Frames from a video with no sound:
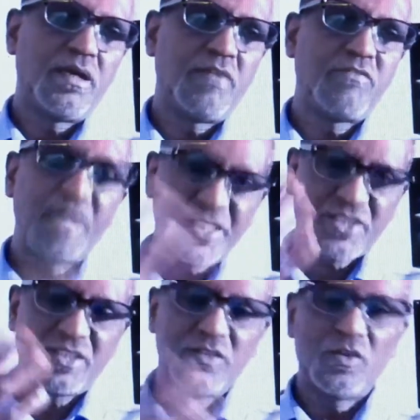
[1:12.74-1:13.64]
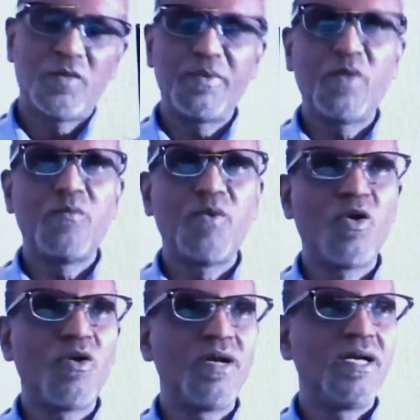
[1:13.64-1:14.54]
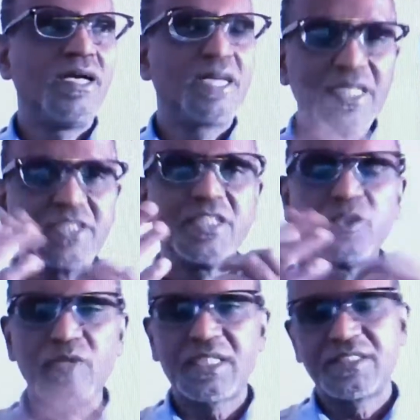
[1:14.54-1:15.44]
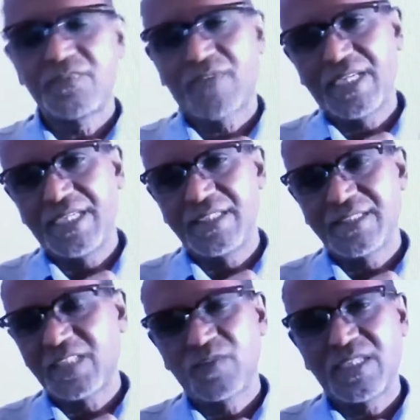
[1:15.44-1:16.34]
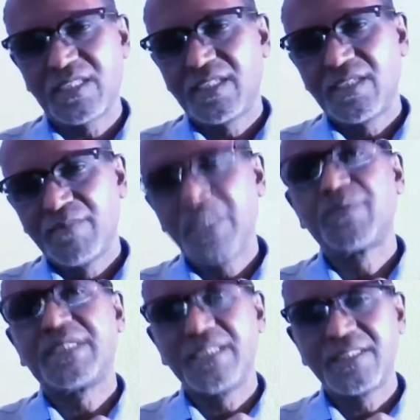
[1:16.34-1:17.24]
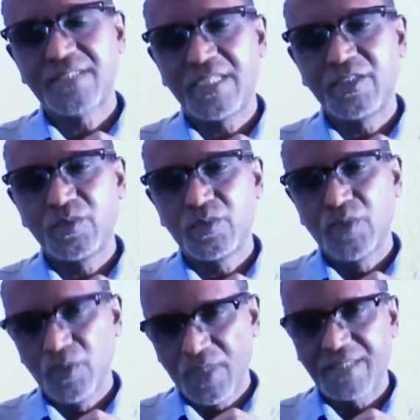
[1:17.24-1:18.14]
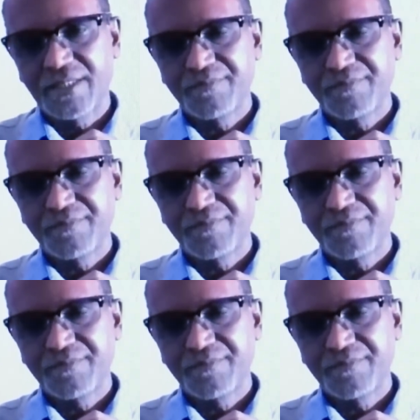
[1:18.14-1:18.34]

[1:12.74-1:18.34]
flesh or more rich in your research findings. That's what mixed method is trying to look at.